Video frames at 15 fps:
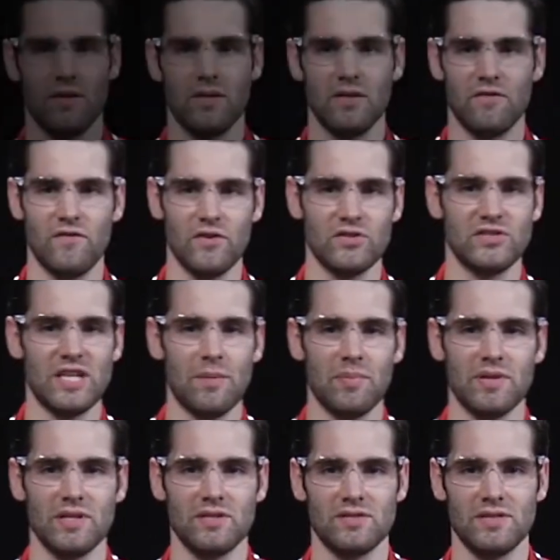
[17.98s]
The first step
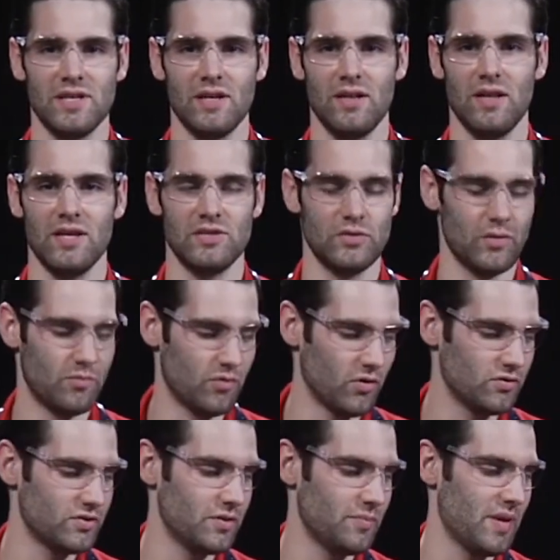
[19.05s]
in this skill as you
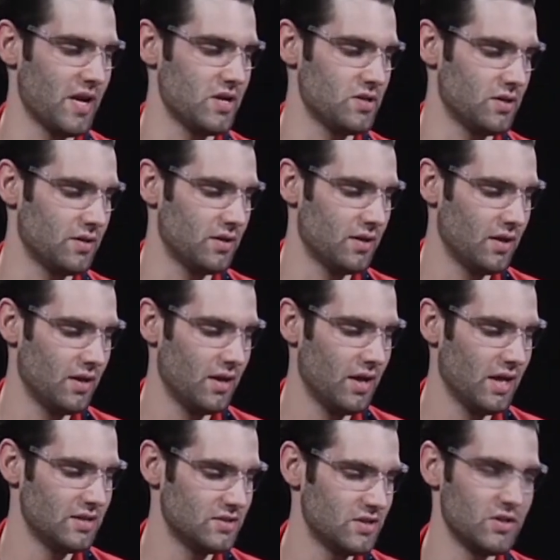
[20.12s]
approach the patient
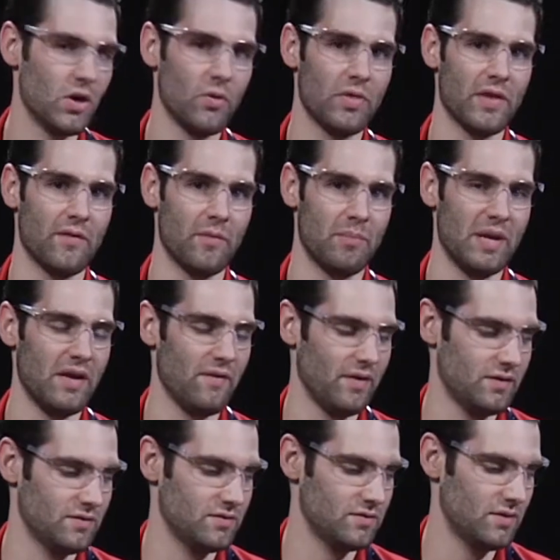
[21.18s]
is to note their
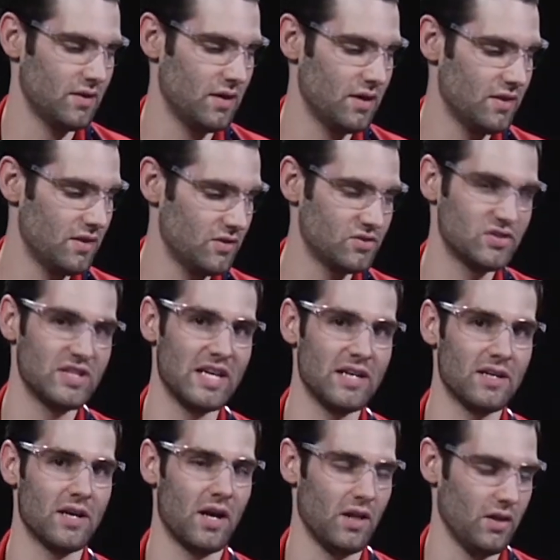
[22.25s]
appearance, their
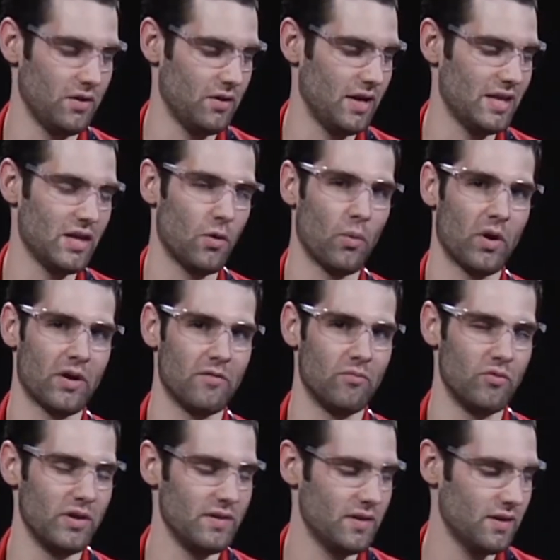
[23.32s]
skin color, and their work of
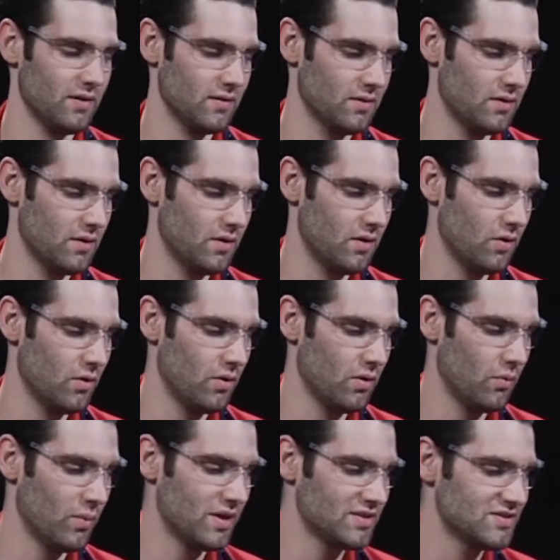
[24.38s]
breathing.
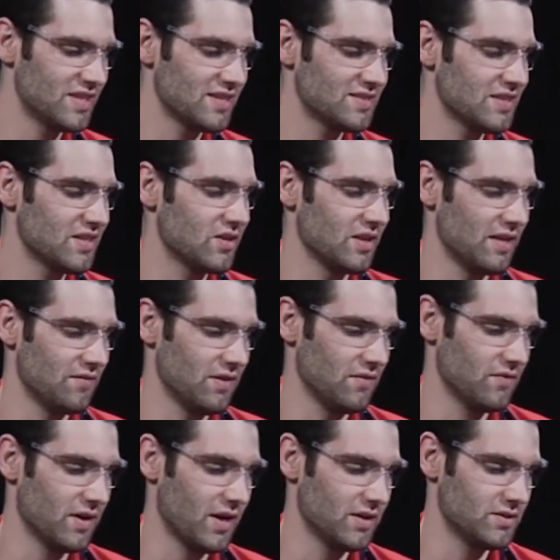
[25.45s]
When assessing their level
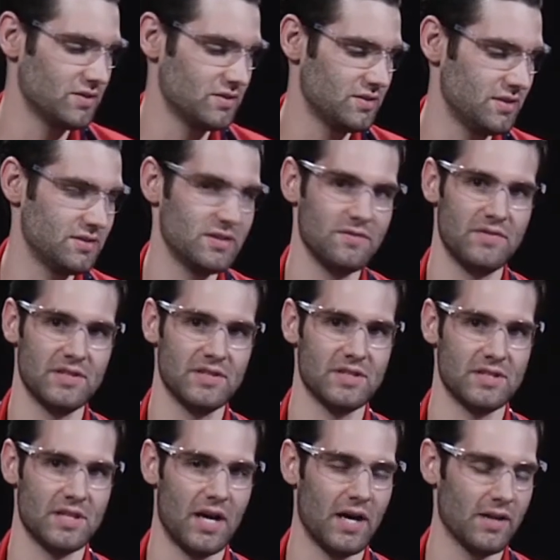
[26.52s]
of consciousness, if it's a
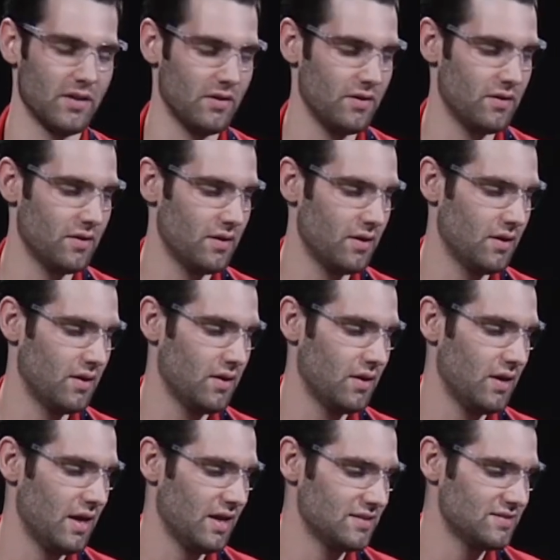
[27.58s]
toddler,
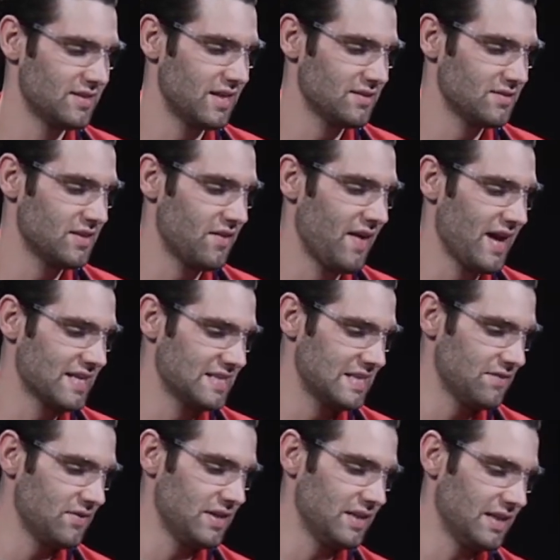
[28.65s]
assess their
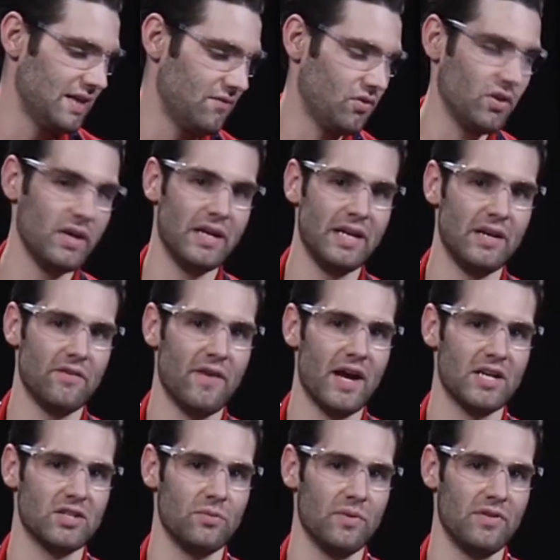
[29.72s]
activity level and
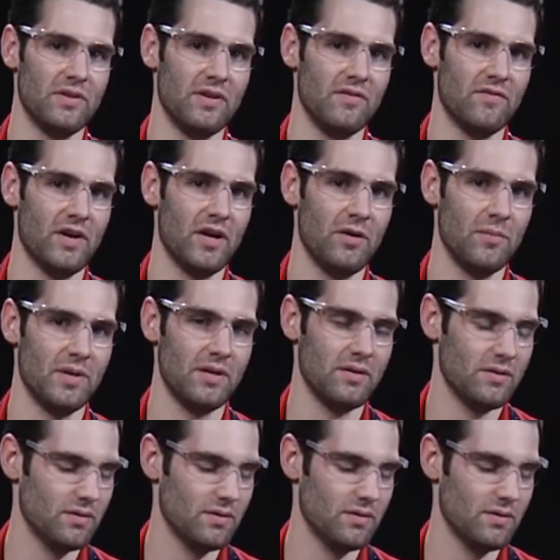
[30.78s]
interaction with the environment.